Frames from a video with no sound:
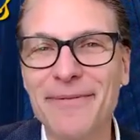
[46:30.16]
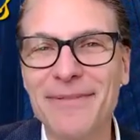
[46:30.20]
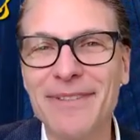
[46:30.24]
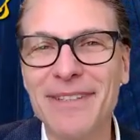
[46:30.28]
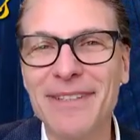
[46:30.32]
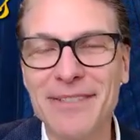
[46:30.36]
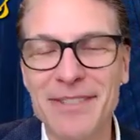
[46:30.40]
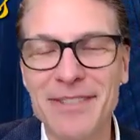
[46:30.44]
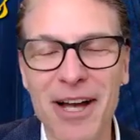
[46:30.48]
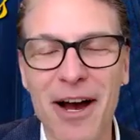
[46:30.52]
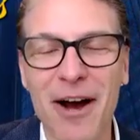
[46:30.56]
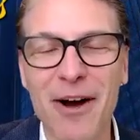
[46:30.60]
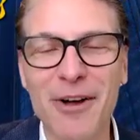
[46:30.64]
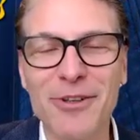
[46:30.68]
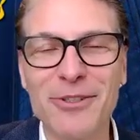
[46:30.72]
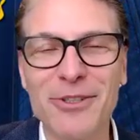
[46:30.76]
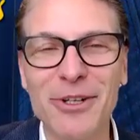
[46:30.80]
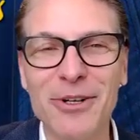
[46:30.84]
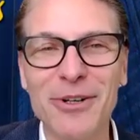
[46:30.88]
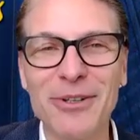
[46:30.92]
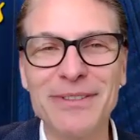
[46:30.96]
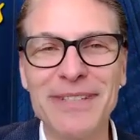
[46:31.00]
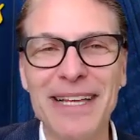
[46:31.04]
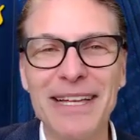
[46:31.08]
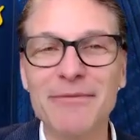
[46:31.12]
the talk
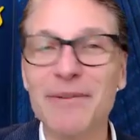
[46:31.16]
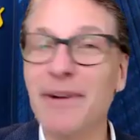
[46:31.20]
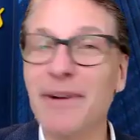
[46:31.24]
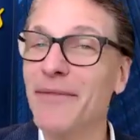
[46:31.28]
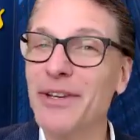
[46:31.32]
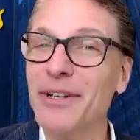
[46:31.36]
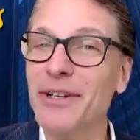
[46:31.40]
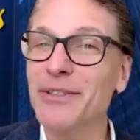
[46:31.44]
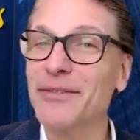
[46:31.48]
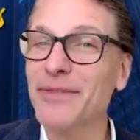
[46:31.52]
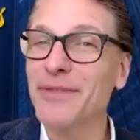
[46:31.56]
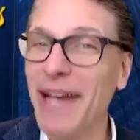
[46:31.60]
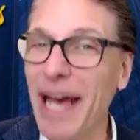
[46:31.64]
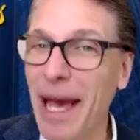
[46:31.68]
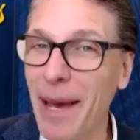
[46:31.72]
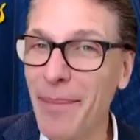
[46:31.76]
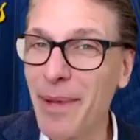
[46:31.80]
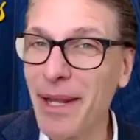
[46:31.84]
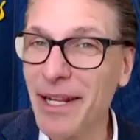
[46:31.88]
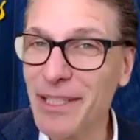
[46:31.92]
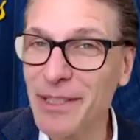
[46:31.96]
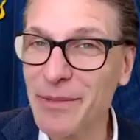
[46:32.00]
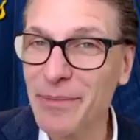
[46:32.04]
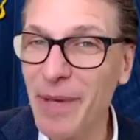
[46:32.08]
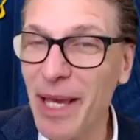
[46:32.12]
show that reviews
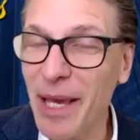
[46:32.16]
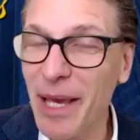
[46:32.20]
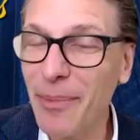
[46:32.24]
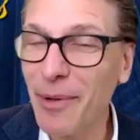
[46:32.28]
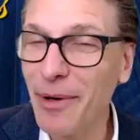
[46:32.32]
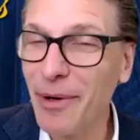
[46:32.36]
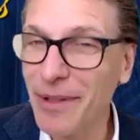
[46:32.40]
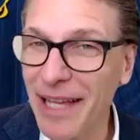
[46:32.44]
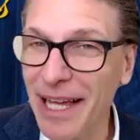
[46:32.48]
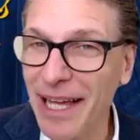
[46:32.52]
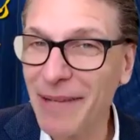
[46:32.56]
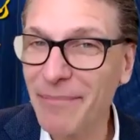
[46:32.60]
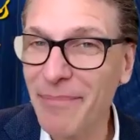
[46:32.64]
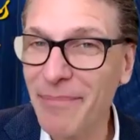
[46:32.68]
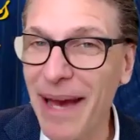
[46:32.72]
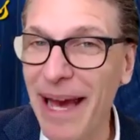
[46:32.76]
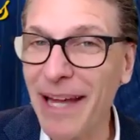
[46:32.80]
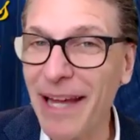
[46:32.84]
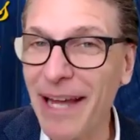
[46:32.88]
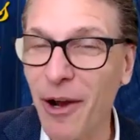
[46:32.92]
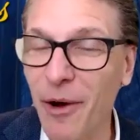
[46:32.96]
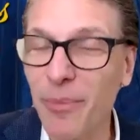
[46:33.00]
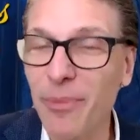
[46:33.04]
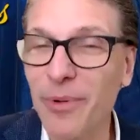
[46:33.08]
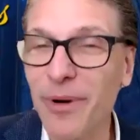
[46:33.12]
fabulous people like
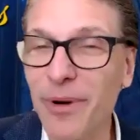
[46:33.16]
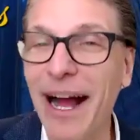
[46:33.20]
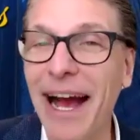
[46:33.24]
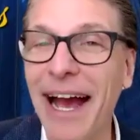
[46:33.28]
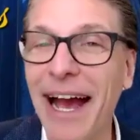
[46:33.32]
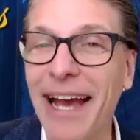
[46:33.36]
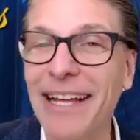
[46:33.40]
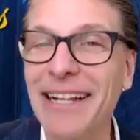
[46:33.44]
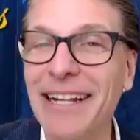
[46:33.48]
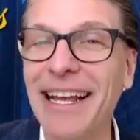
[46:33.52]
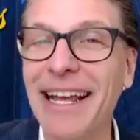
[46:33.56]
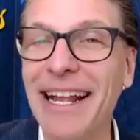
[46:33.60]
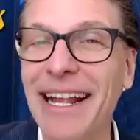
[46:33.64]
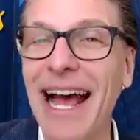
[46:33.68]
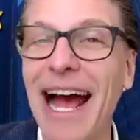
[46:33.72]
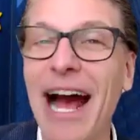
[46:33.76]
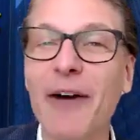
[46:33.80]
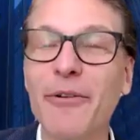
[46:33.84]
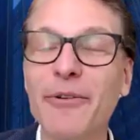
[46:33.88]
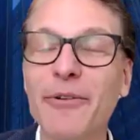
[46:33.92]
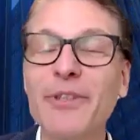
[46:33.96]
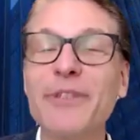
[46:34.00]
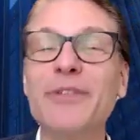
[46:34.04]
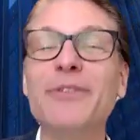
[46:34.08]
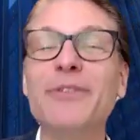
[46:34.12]
Matt O'Brien and
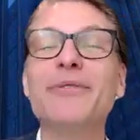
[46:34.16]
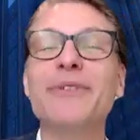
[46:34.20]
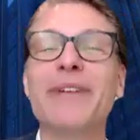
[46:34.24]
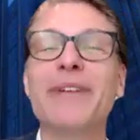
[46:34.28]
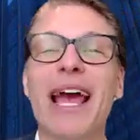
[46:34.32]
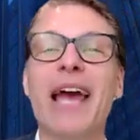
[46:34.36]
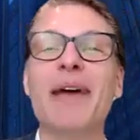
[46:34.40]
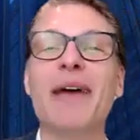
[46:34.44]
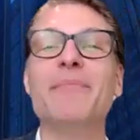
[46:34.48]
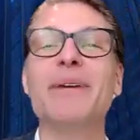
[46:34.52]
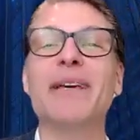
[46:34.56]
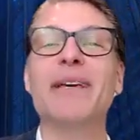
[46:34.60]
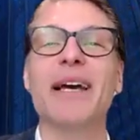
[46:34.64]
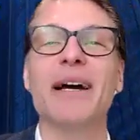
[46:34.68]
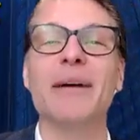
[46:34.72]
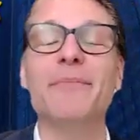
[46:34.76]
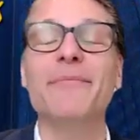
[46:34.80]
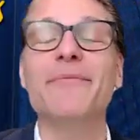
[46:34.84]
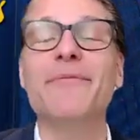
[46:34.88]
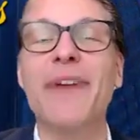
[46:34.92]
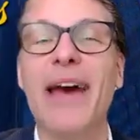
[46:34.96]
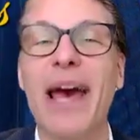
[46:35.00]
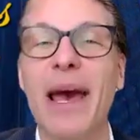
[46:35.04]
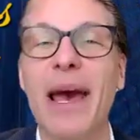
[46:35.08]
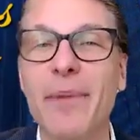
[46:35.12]
how you can
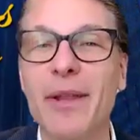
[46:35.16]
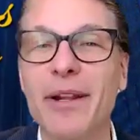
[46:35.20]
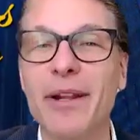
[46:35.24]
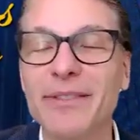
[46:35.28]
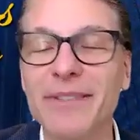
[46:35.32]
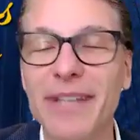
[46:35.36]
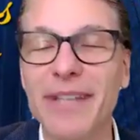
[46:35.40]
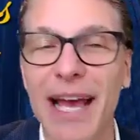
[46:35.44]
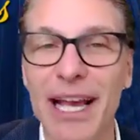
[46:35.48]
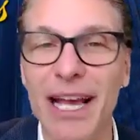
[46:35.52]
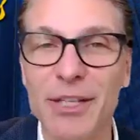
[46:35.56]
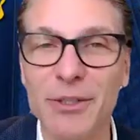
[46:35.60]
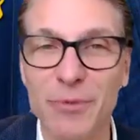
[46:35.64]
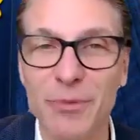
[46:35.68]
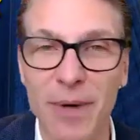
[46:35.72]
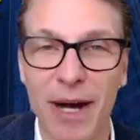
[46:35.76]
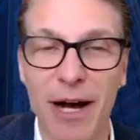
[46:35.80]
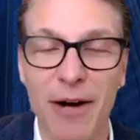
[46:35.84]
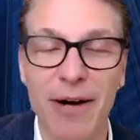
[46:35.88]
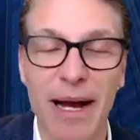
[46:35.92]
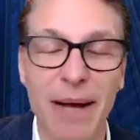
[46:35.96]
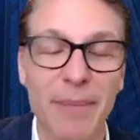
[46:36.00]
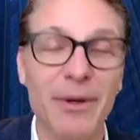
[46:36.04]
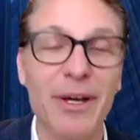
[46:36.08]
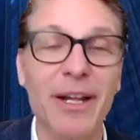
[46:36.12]
become fabulous as
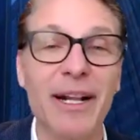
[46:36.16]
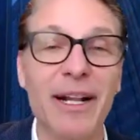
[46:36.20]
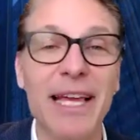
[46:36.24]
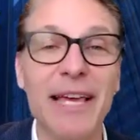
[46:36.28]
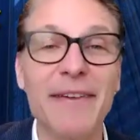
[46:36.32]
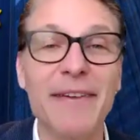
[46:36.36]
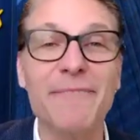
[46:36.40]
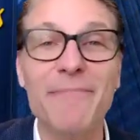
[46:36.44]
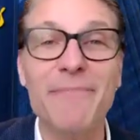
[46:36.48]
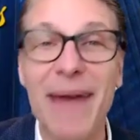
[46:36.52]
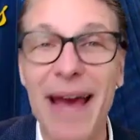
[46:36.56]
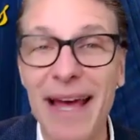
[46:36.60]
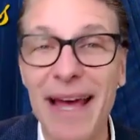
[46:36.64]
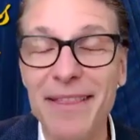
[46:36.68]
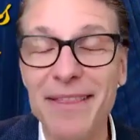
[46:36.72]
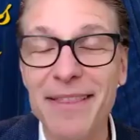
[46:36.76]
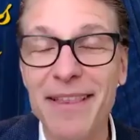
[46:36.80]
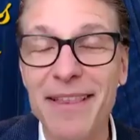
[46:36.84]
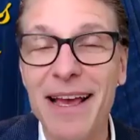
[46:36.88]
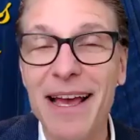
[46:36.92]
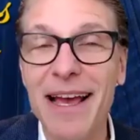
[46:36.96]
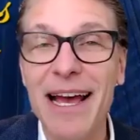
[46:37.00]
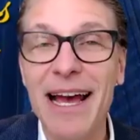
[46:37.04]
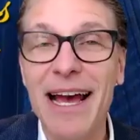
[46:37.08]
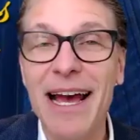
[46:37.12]
well. I'm going to give
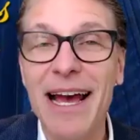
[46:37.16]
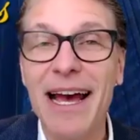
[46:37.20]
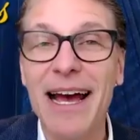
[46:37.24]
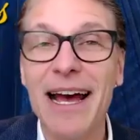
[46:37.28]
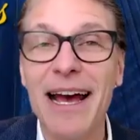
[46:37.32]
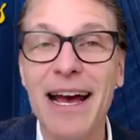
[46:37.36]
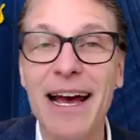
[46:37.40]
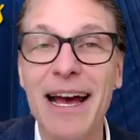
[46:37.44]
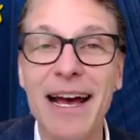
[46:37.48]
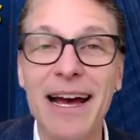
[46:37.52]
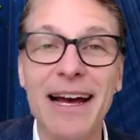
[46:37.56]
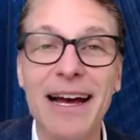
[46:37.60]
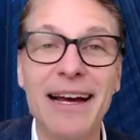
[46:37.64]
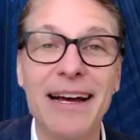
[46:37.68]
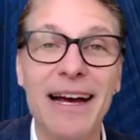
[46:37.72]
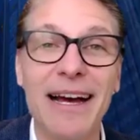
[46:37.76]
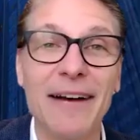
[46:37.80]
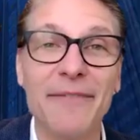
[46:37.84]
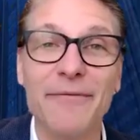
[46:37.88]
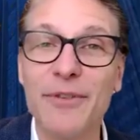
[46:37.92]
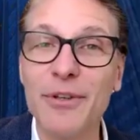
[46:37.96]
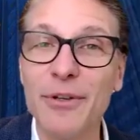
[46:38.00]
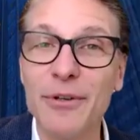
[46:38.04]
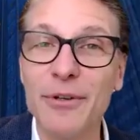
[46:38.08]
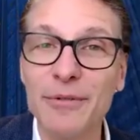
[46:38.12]
Matt
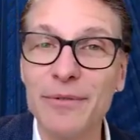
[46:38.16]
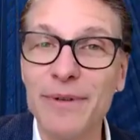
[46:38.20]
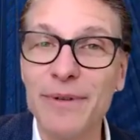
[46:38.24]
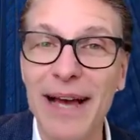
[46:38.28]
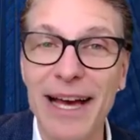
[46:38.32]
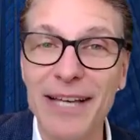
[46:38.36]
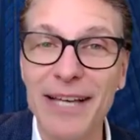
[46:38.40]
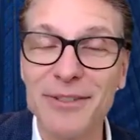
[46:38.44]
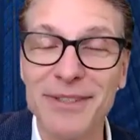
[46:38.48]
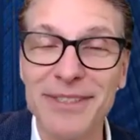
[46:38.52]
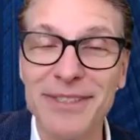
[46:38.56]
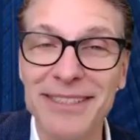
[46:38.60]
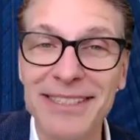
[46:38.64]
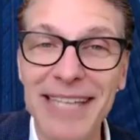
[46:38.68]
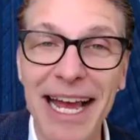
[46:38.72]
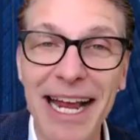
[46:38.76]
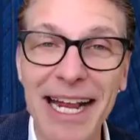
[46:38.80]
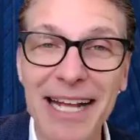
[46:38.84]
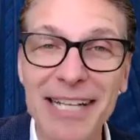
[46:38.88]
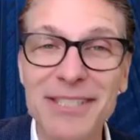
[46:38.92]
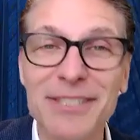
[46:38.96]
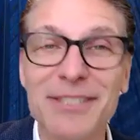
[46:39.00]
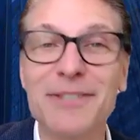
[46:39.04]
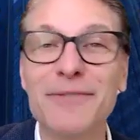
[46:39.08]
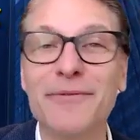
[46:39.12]
a few extra
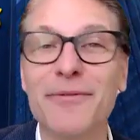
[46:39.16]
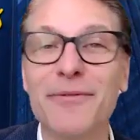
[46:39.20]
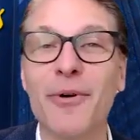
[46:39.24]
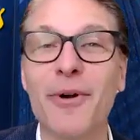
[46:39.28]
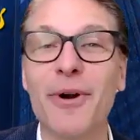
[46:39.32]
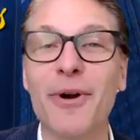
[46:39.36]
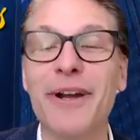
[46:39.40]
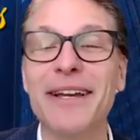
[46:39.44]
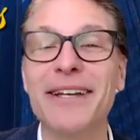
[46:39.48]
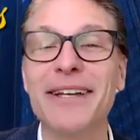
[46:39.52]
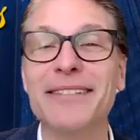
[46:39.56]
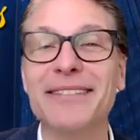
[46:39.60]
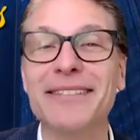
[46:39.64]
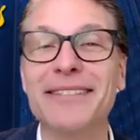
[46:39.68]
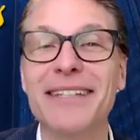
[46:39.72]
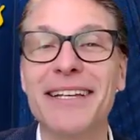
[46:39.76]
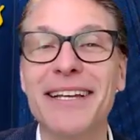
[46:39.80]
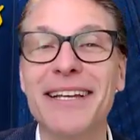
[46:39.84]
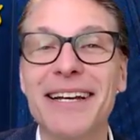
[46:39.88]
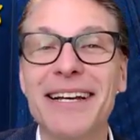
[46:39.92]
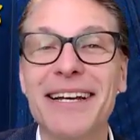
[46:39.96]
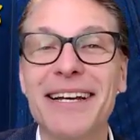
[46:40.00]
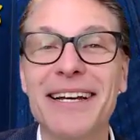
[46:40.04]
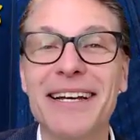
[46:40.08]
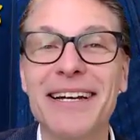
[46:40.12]
seconds for his
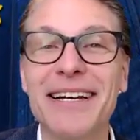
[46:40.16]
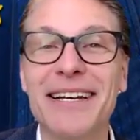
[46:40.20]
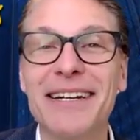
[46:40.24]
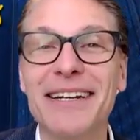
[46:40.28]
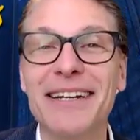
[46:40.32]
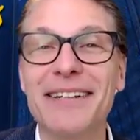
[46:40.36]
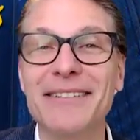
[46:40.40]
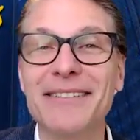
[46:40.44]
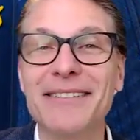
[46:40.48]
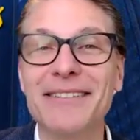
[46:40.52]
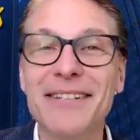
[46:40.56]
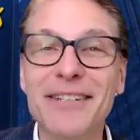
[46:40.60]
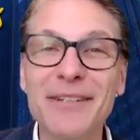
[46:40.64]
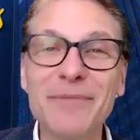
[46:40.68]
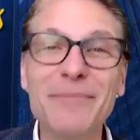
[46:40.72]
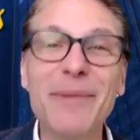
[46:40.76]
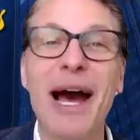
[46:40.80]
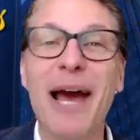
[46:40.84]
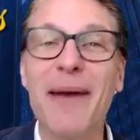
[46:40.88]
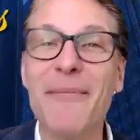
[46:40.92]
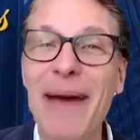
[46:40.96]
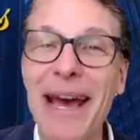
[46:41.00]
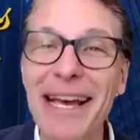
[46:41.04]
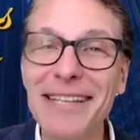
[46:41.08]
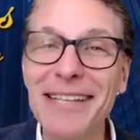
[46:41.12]

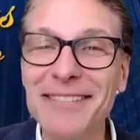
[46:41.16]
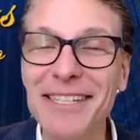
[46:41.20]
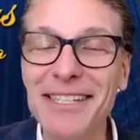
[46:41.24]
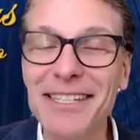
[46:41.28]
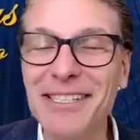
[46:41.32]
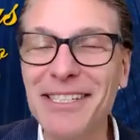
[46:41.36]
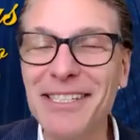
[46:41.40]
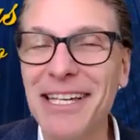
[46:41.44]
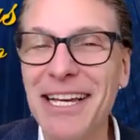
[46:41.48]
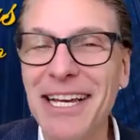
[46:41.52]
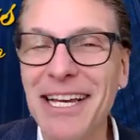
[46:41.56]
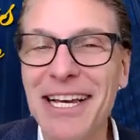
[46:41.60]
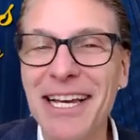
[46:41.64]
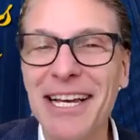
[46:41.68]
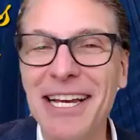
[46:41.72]
goodbye message.